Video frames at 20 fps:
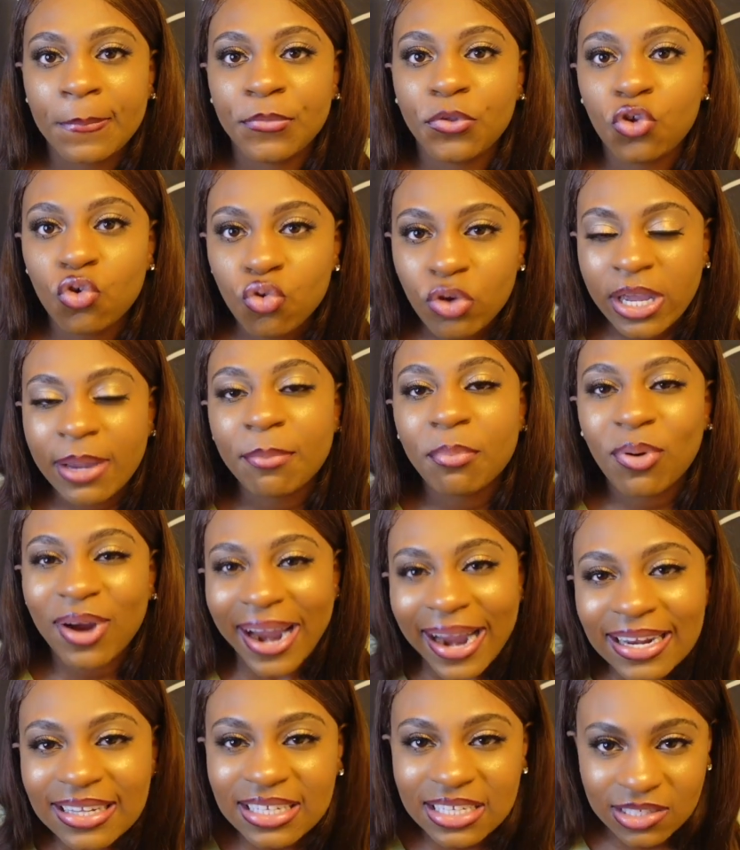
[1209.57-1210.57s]
You can
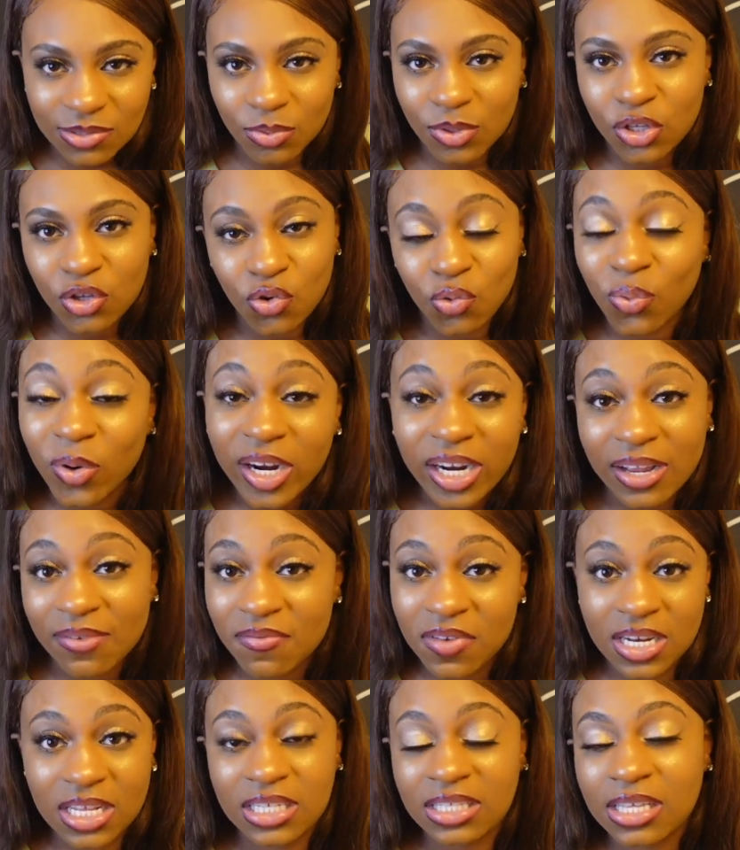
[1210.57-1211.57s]
practice when you're working
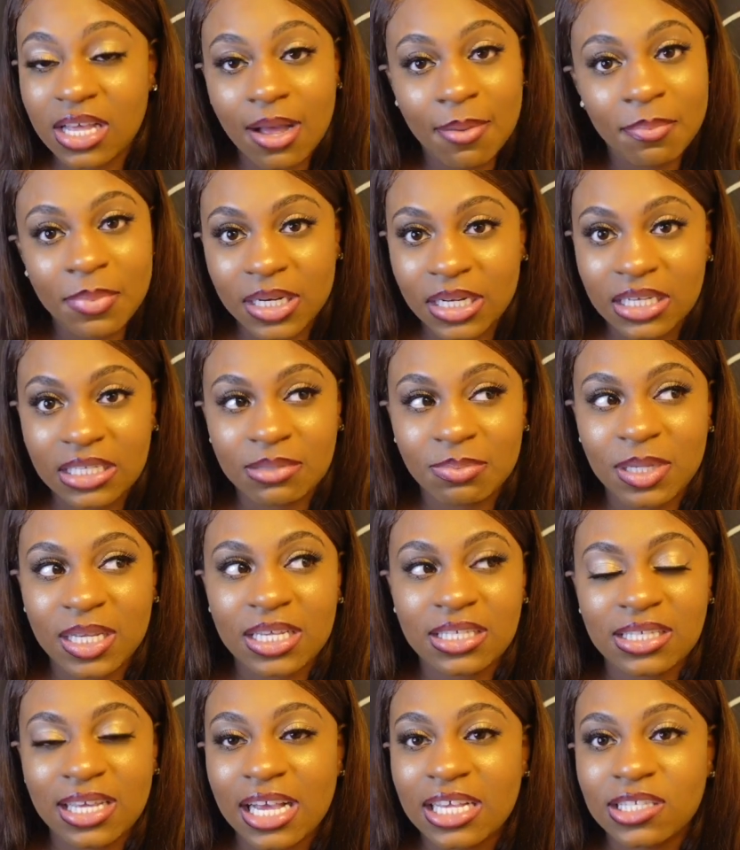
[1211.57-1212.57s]
for these companies,
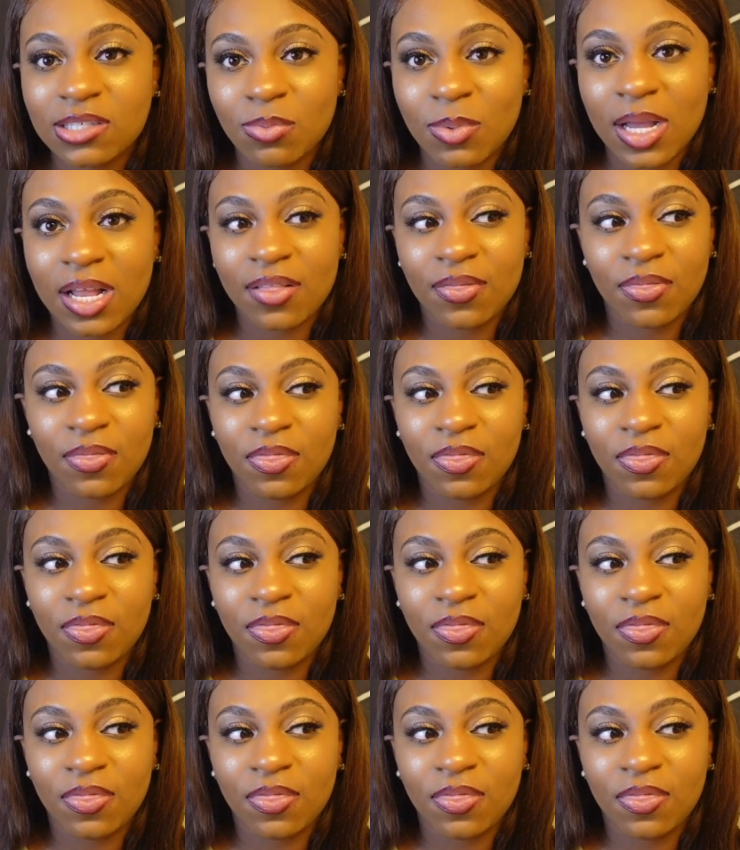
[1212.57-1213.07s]
because guess what?